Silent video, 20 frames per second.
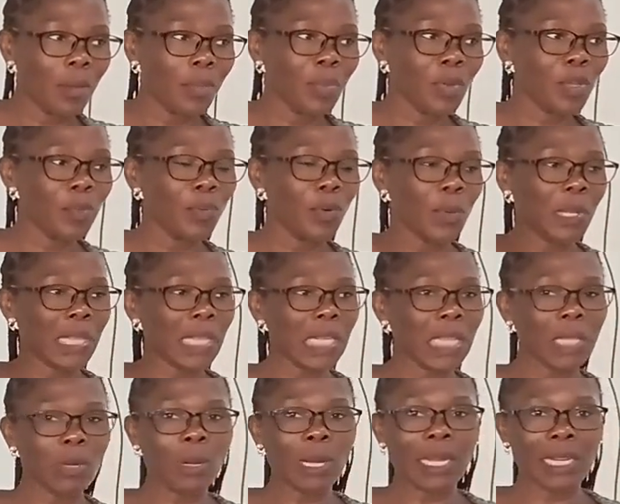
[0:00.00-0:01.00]
people
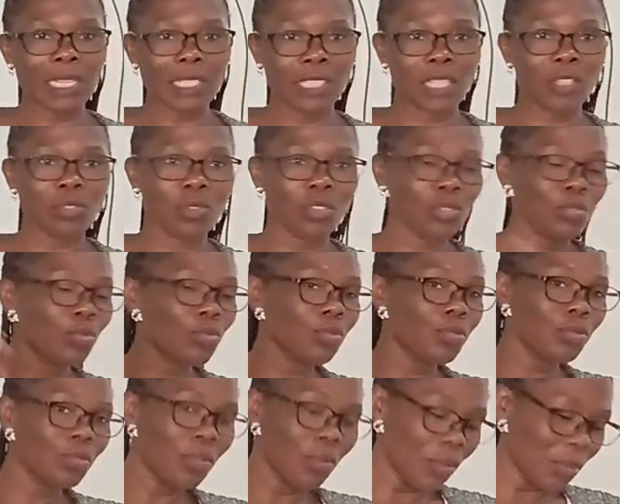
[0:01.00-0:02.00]
within the organization
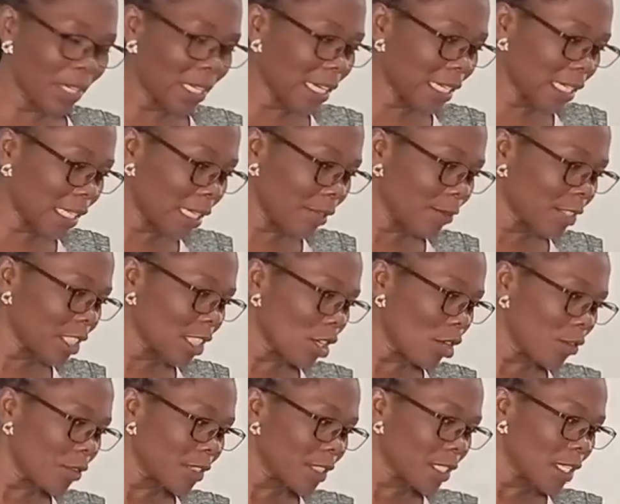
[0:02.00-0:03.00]
should conduct
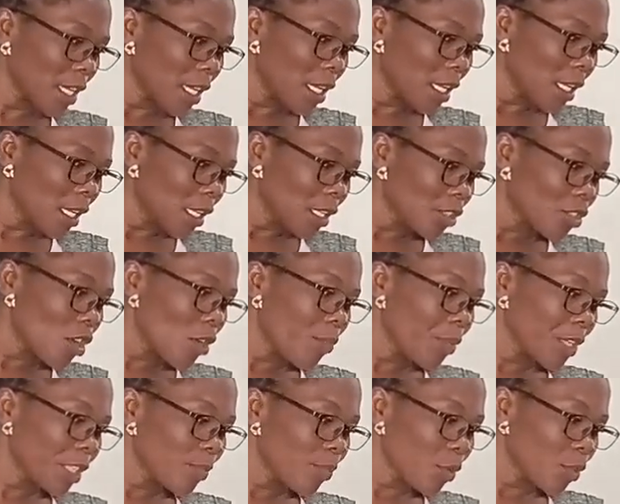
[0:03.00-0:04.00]
themselves. So
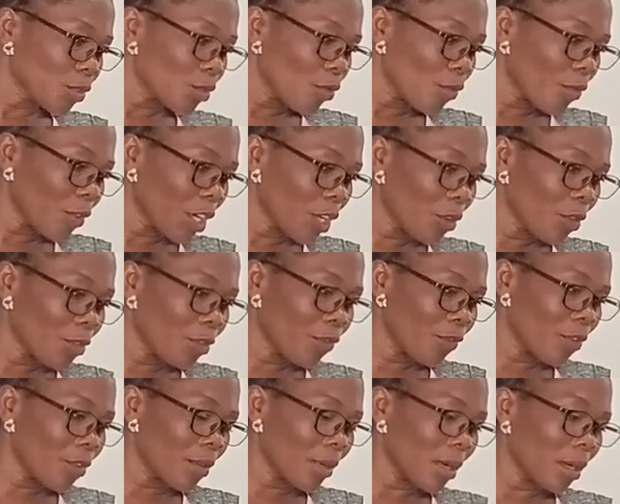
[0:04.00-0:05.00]
principles of rural
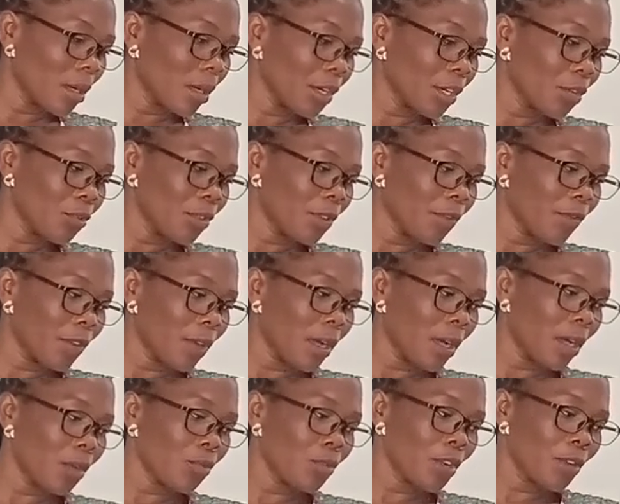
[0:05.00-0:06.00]

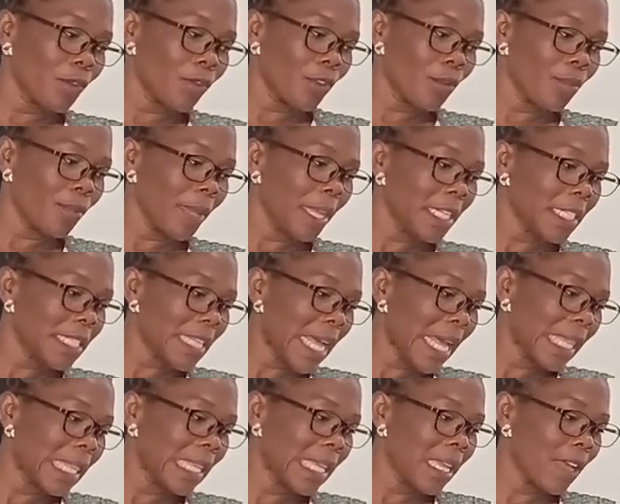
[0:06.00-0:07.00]
development
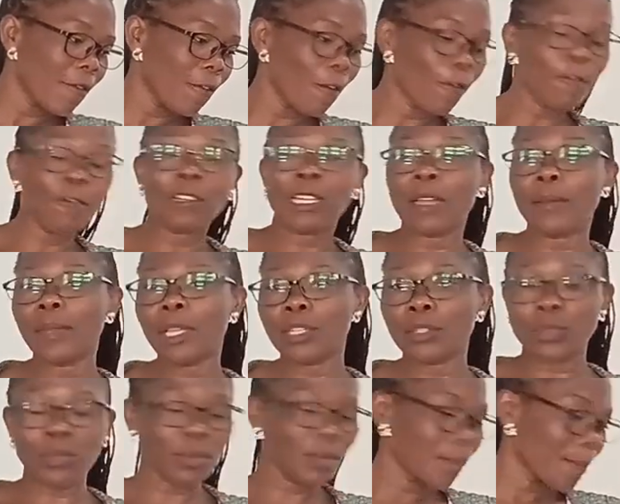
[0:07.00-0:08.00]
are therefore
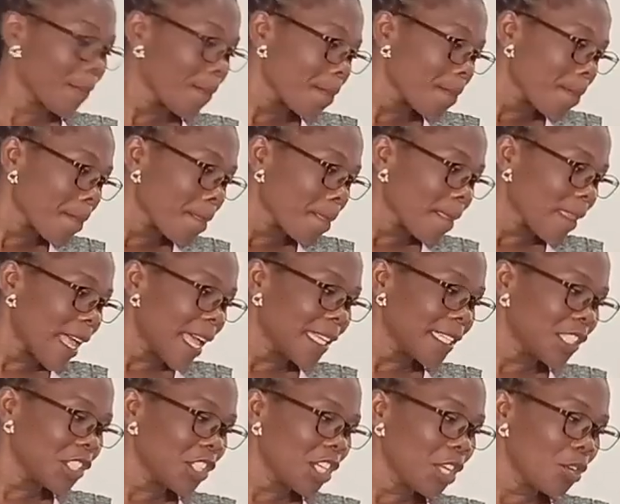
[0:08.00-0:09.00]
fundamental
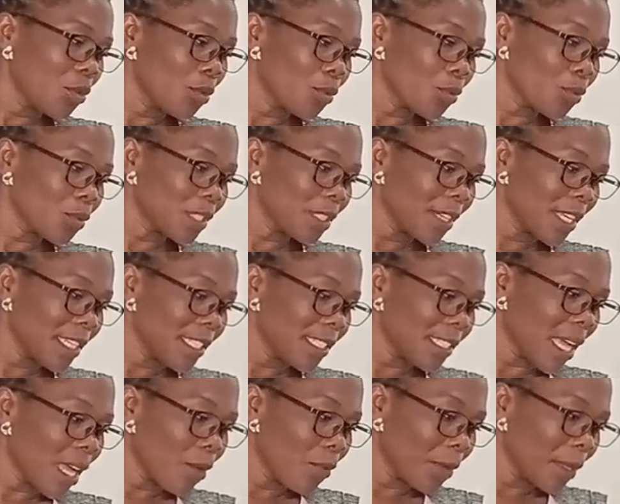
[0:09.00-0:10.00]
and general rules
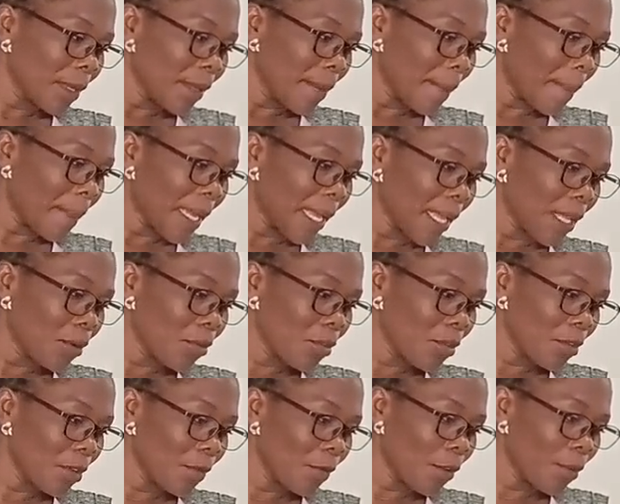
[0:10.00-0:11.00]
laid down by
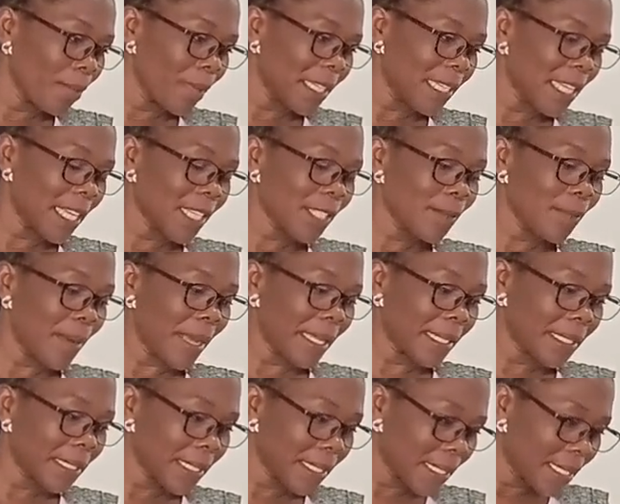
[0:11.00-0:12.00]
rural development
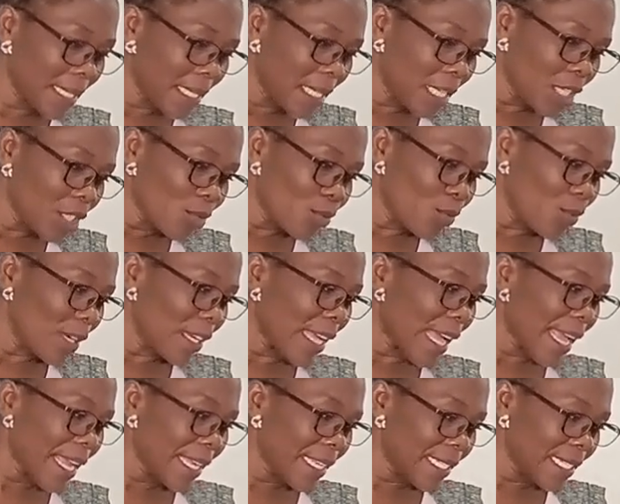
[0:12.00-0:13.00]
experts to
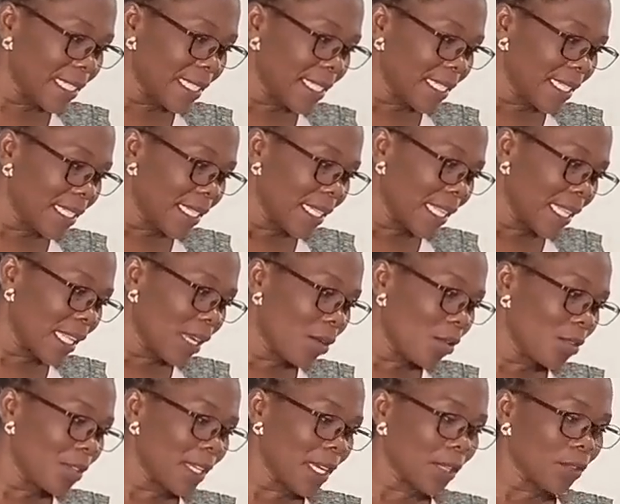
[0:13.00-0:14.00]
guide the
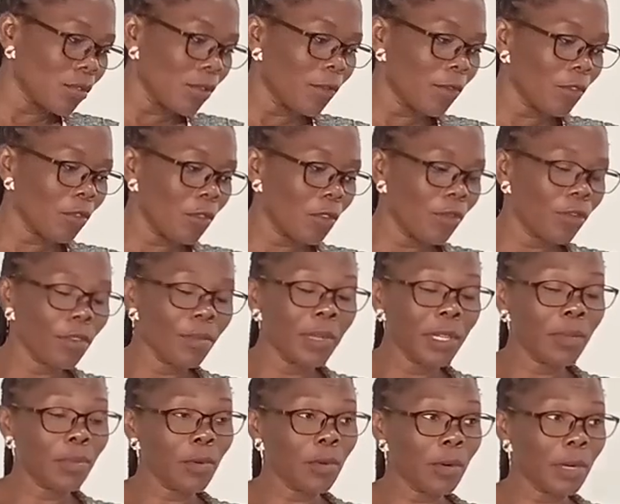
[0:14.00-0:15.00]
conduct of rural
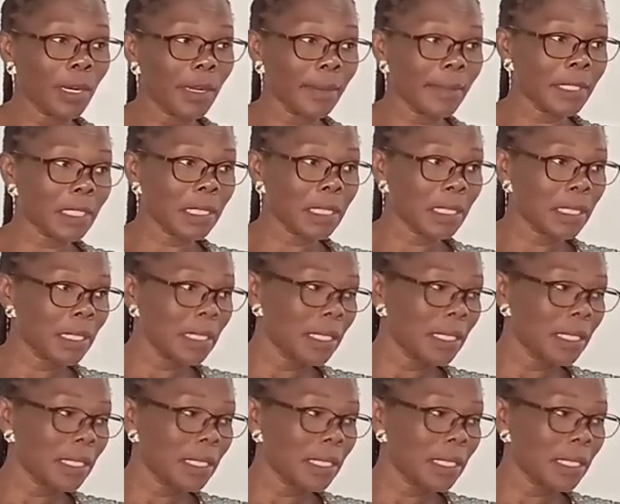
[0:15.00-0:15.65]
development programs.